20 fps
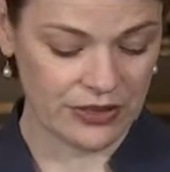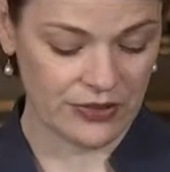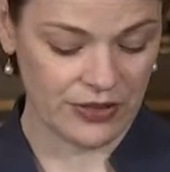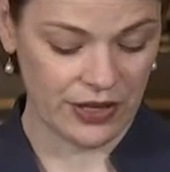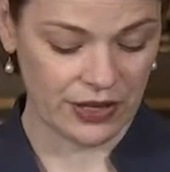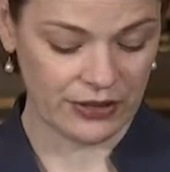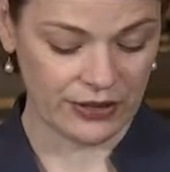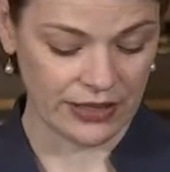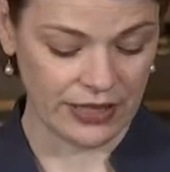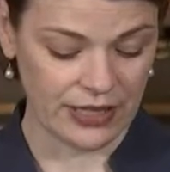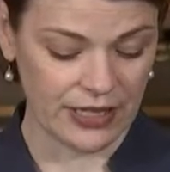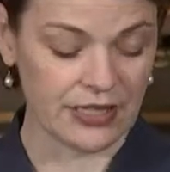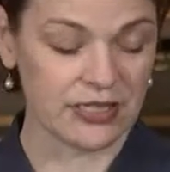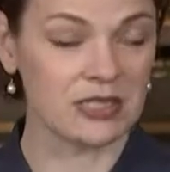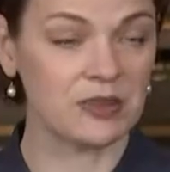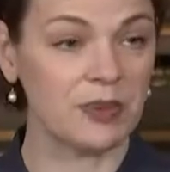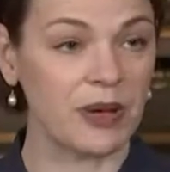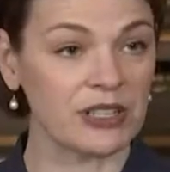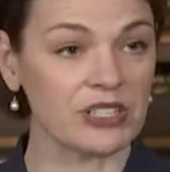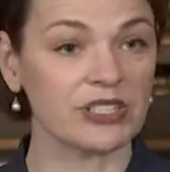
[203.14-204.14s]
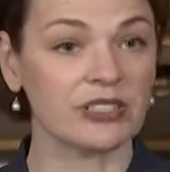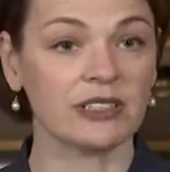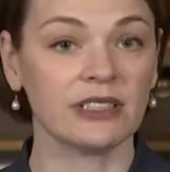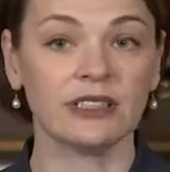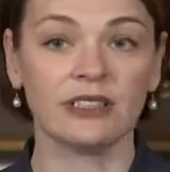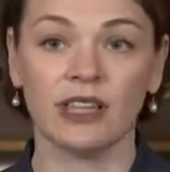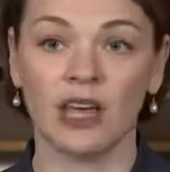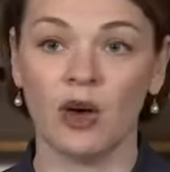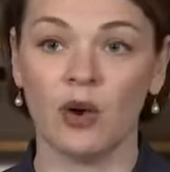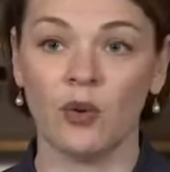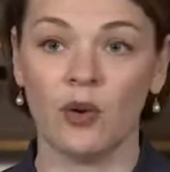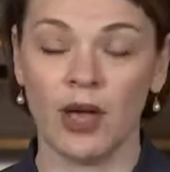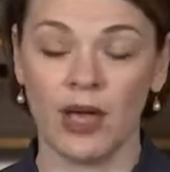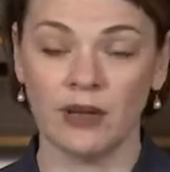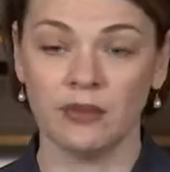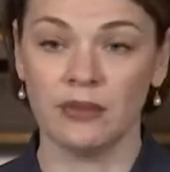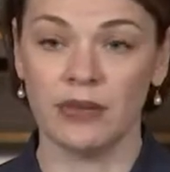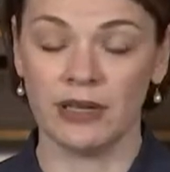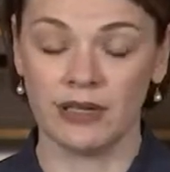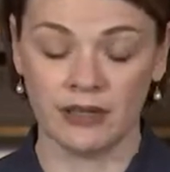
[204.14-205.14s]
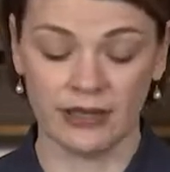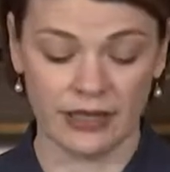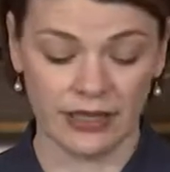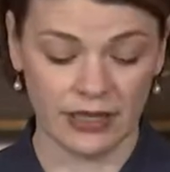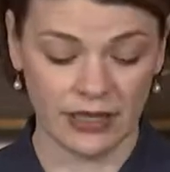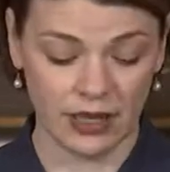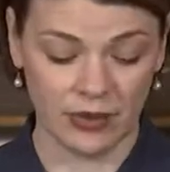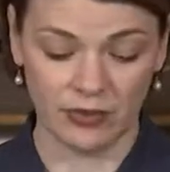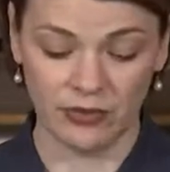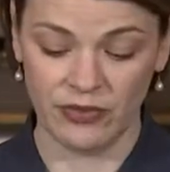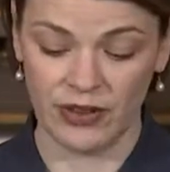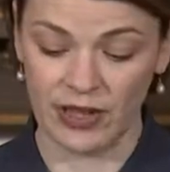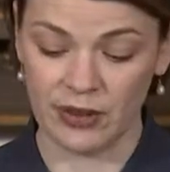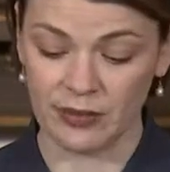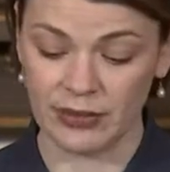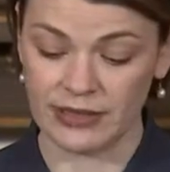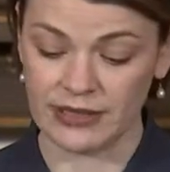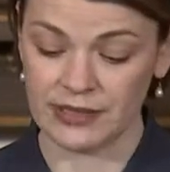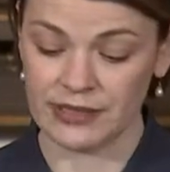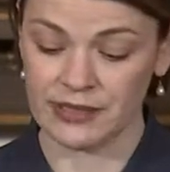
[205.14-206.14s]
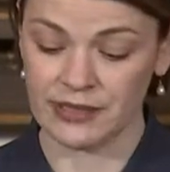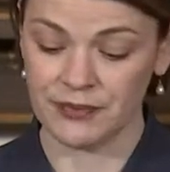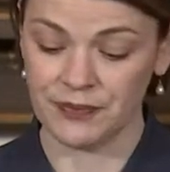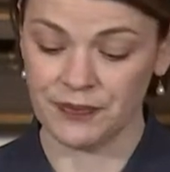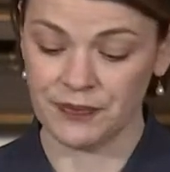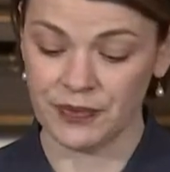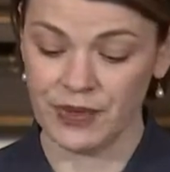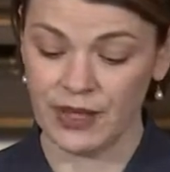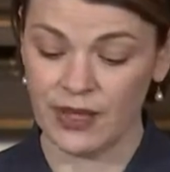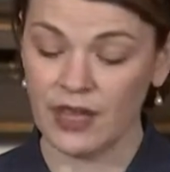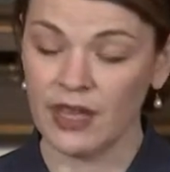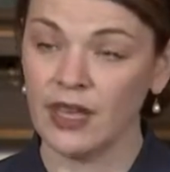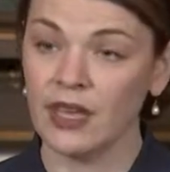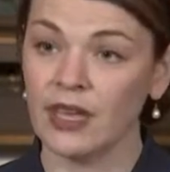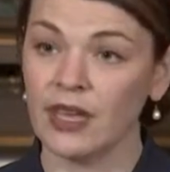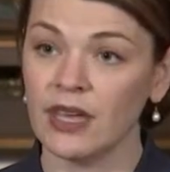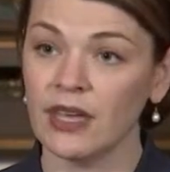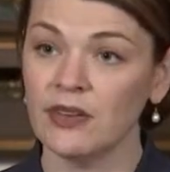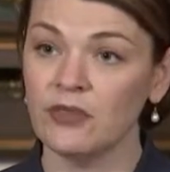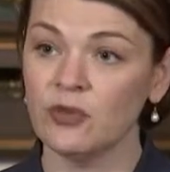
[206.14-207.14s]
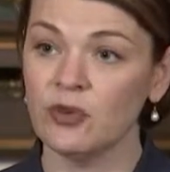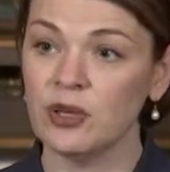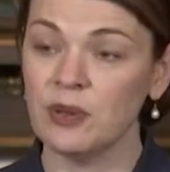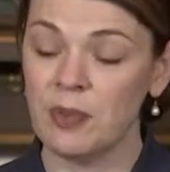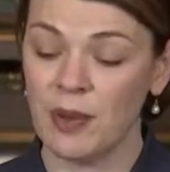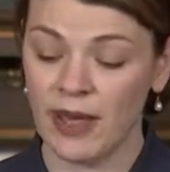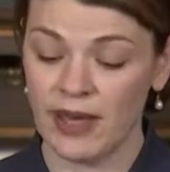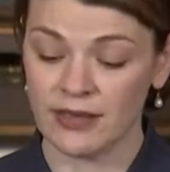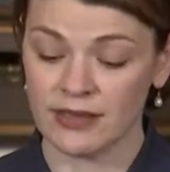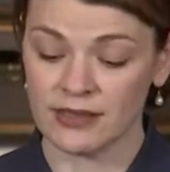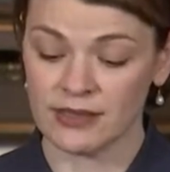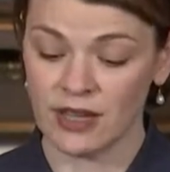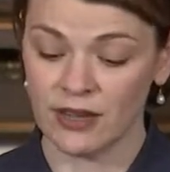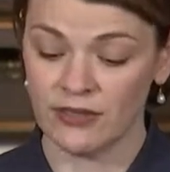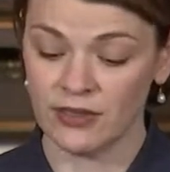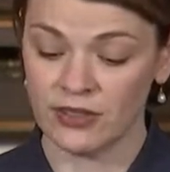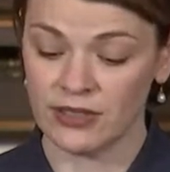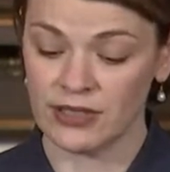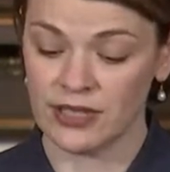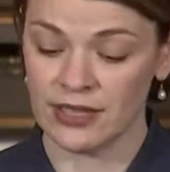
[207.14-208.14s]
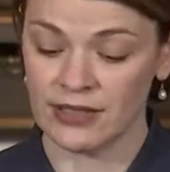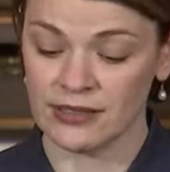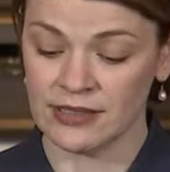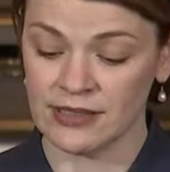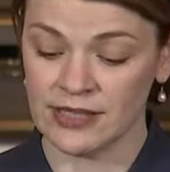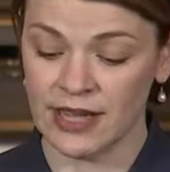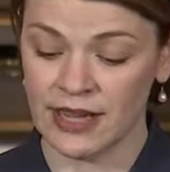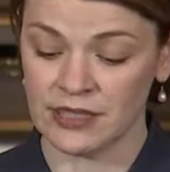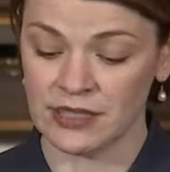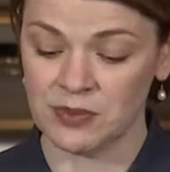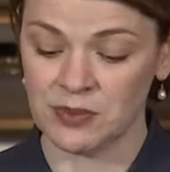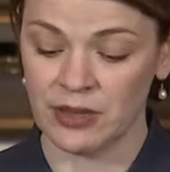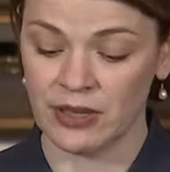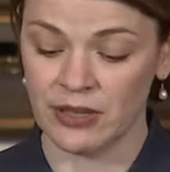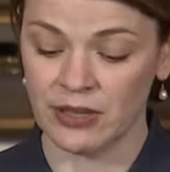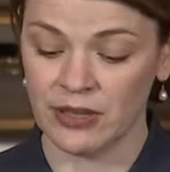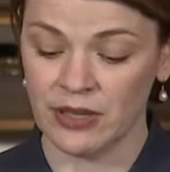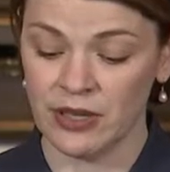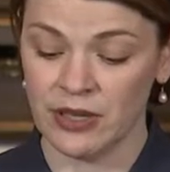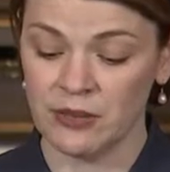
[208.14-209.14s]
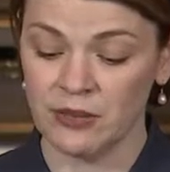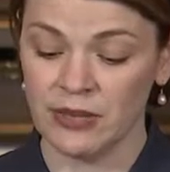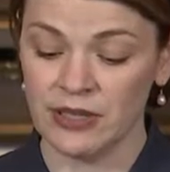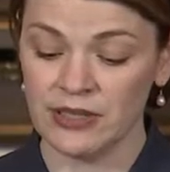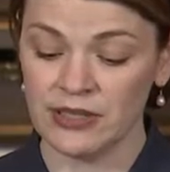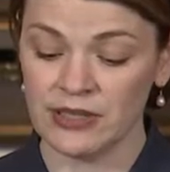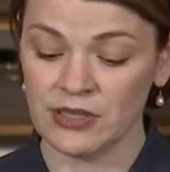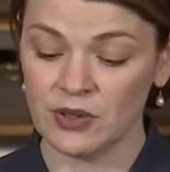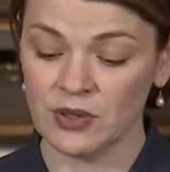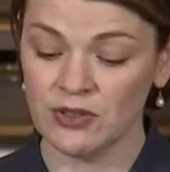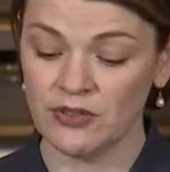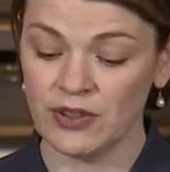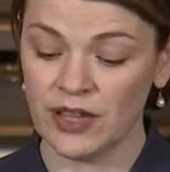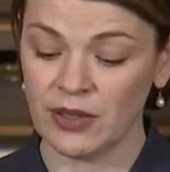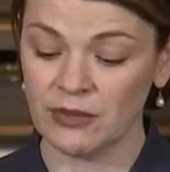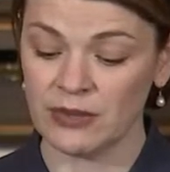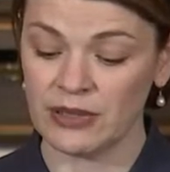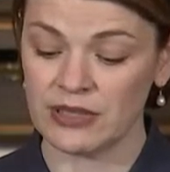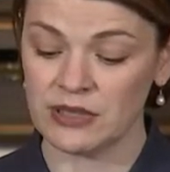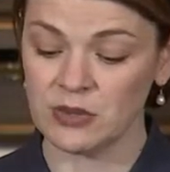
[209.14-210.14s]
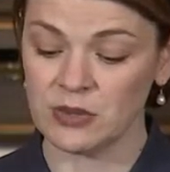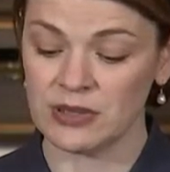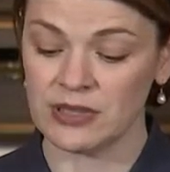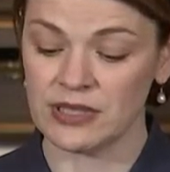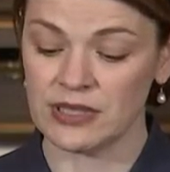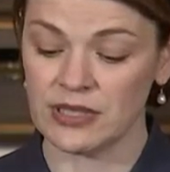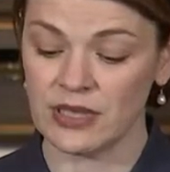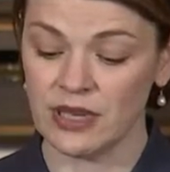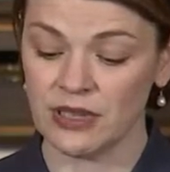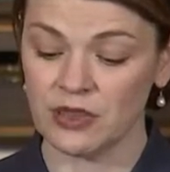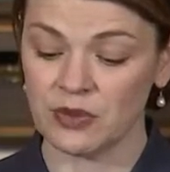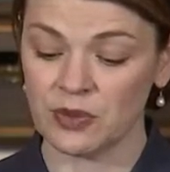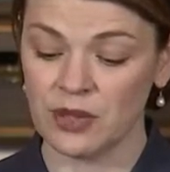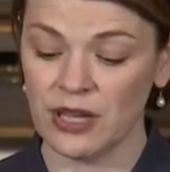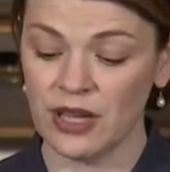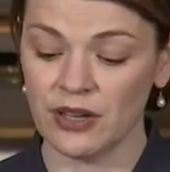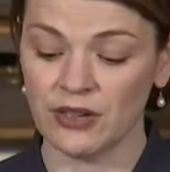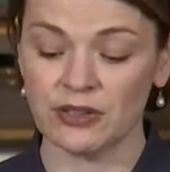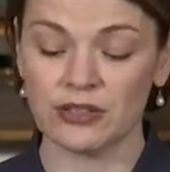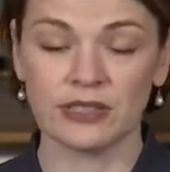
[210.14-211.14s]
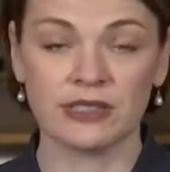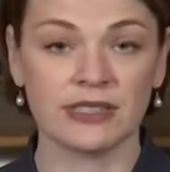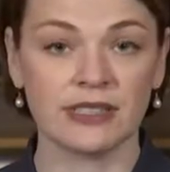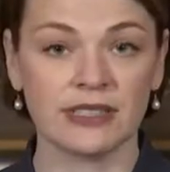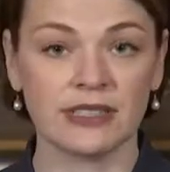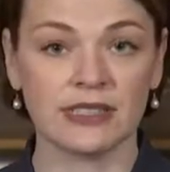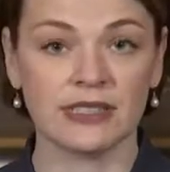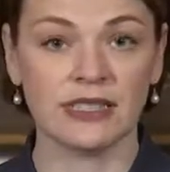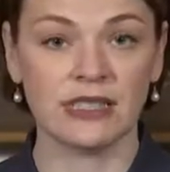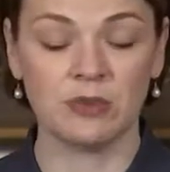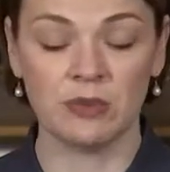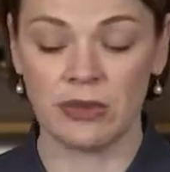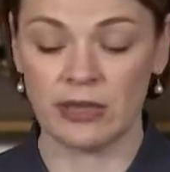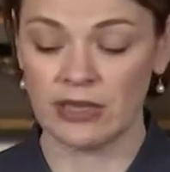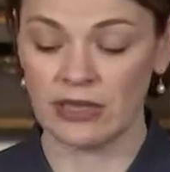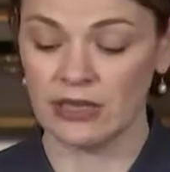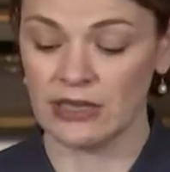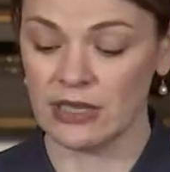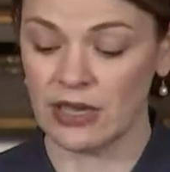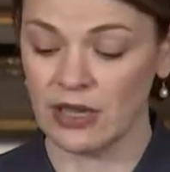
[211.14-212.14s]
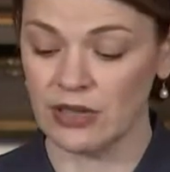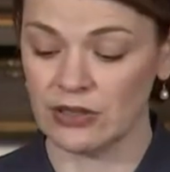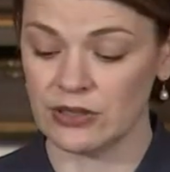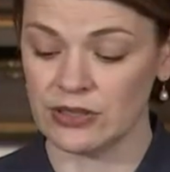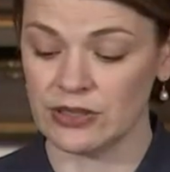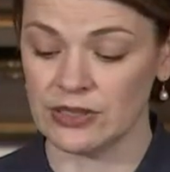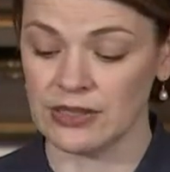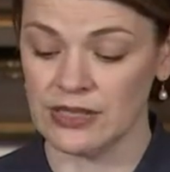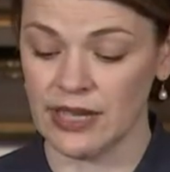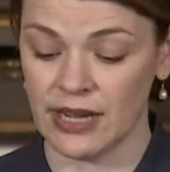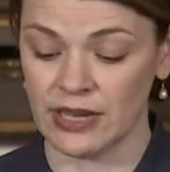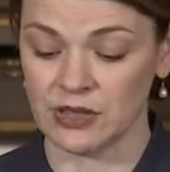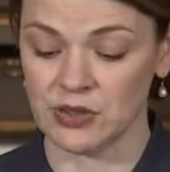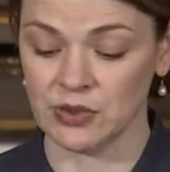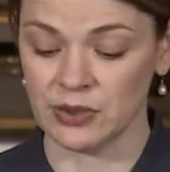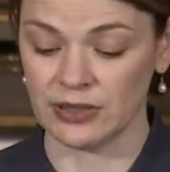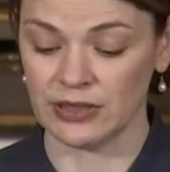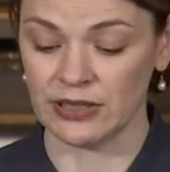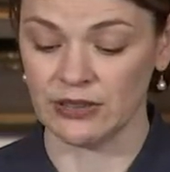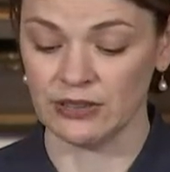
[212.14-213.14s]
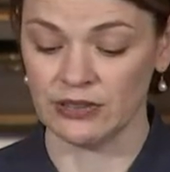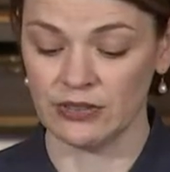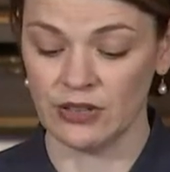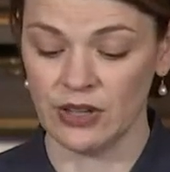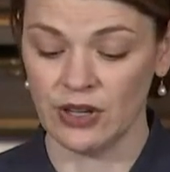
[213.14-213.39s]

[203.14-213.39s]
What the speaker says: fairly, especially low and middle income families. If we pass Governor Dayton's tax bill, Minnesota families will see a $316 million in tax relief.